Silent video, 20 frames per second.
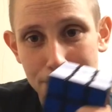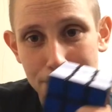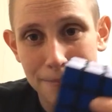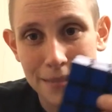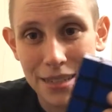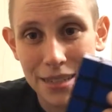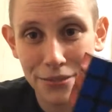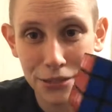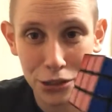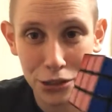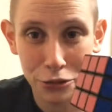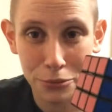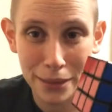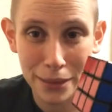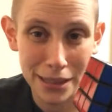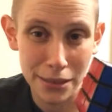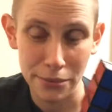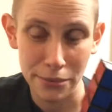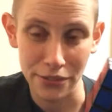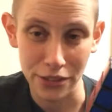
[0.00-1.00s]
even though it might
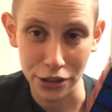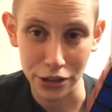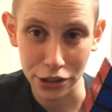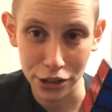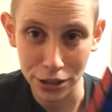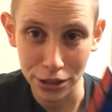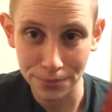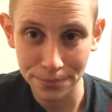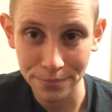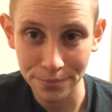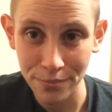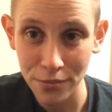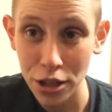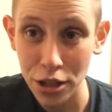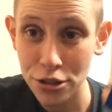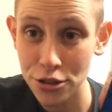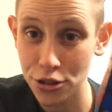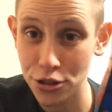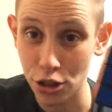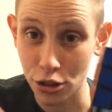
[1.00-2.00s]
not be very good.
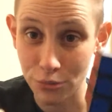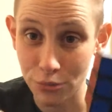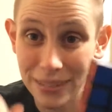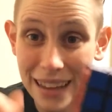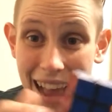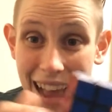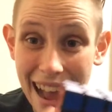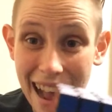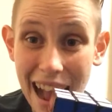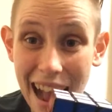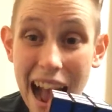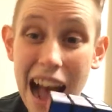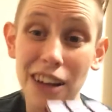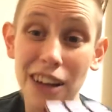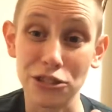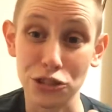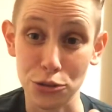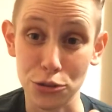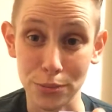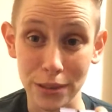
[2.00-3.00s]
So,
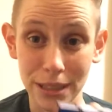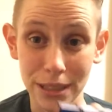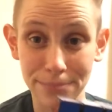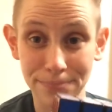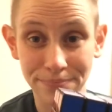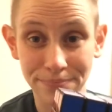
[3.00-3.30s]
algebra.